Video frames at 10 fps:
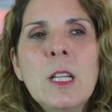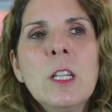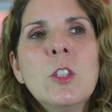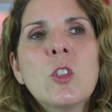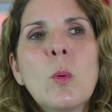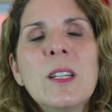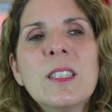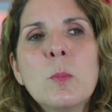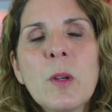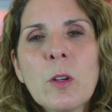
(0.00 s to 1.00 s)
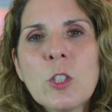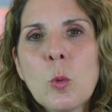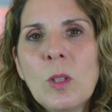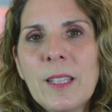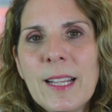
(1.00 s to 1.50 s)
So in a
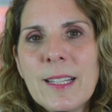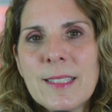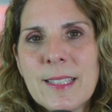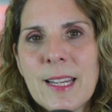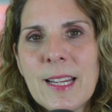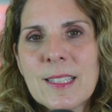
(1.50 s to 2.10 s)
spiritual legacy,